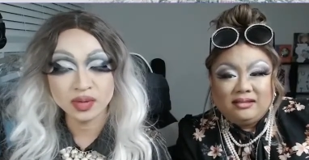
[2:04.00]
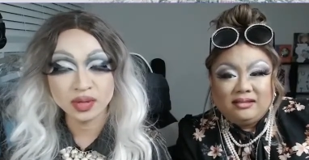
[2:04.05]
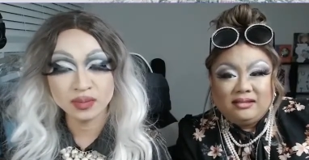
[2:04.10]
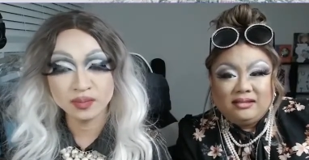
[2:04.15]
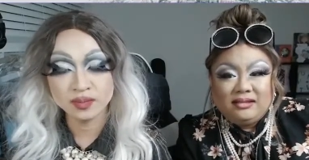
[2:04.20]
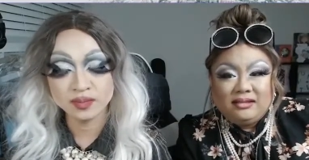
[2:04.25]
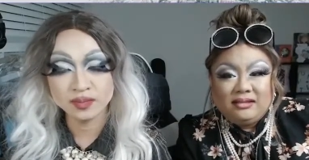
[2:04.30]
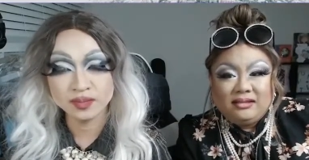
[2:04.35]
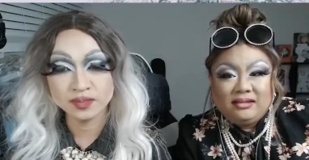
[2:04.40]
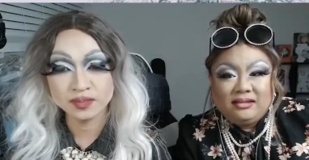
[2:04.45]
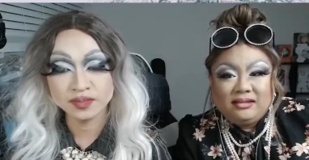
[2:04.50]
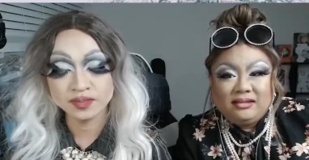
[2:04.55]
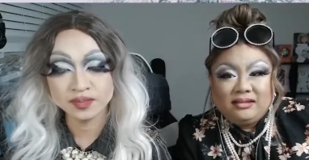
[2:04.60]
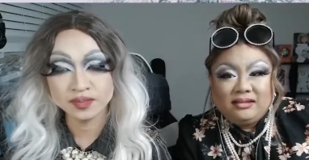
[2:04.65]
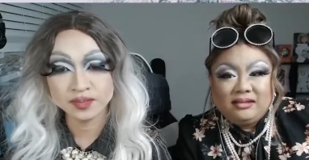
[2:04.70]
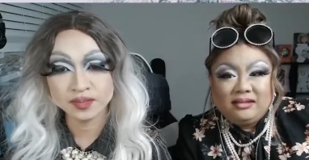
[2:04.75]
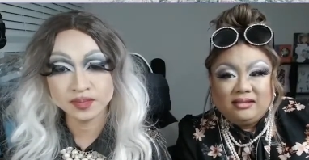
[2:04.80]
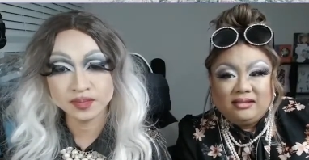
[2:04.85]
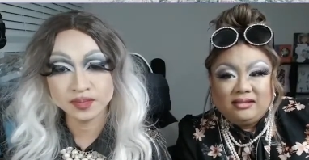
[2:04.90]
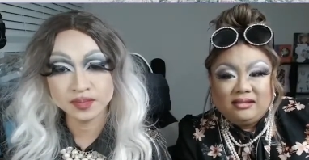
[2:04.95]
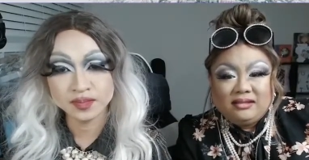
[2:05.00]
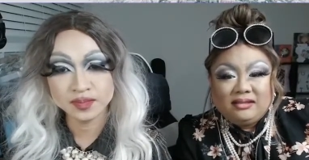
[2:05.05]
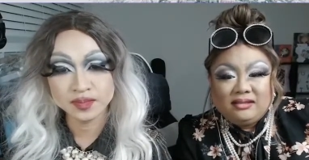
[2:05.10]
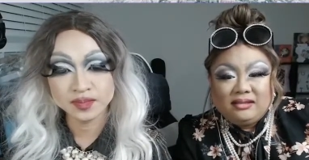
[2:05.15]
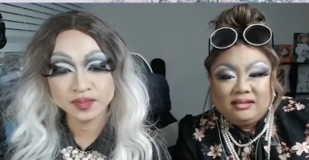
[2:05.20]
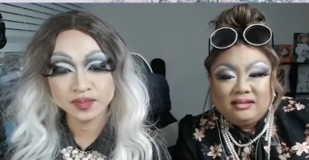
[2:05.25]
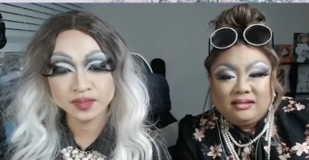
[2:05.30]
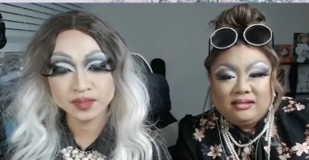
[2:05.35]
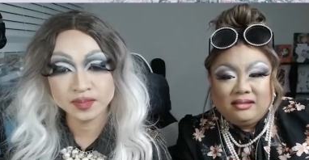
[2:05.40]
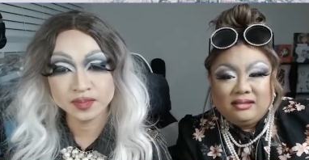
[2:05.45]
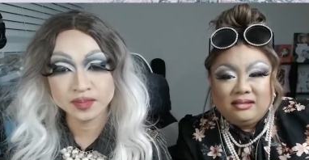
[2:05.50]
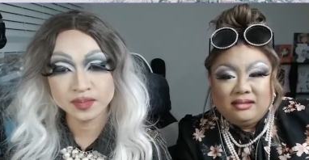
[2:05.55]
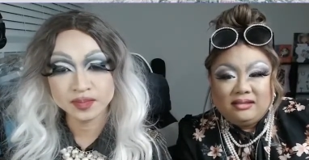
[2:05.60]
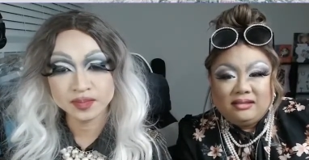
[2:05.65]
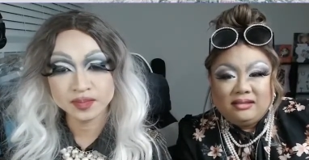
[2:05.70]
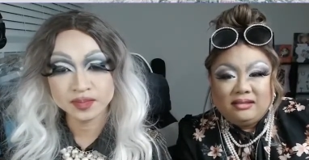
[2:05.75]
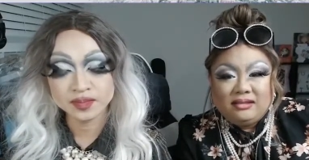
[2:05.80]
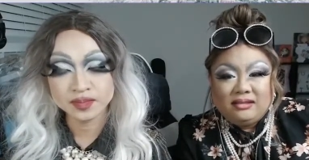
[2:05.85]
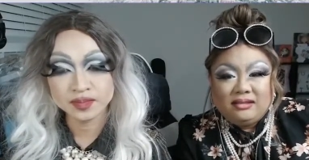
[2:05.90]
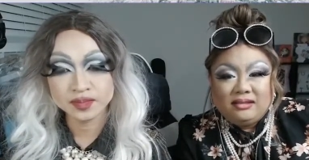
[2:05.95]

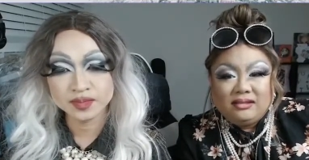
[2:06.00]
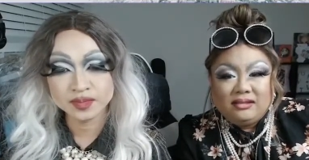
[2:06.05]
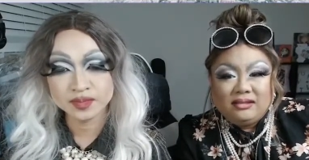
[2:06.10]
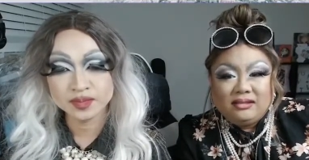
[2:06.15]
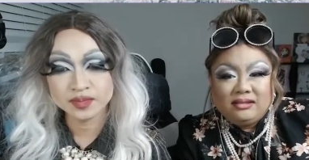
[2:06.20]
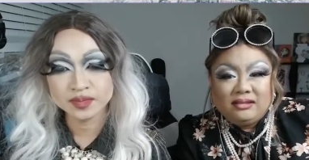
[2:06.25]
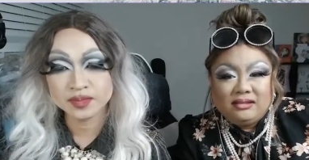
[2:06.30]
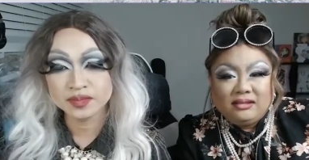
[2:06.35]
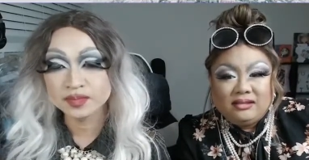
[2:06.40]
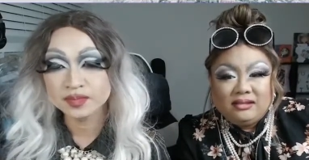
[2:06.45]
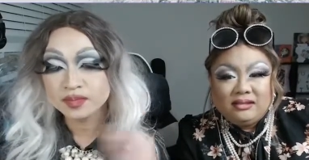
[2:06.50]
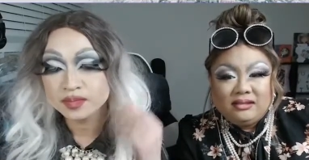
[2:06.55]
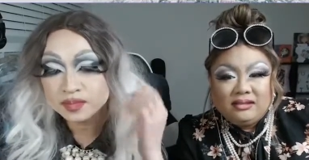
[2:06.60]
Nothing is said.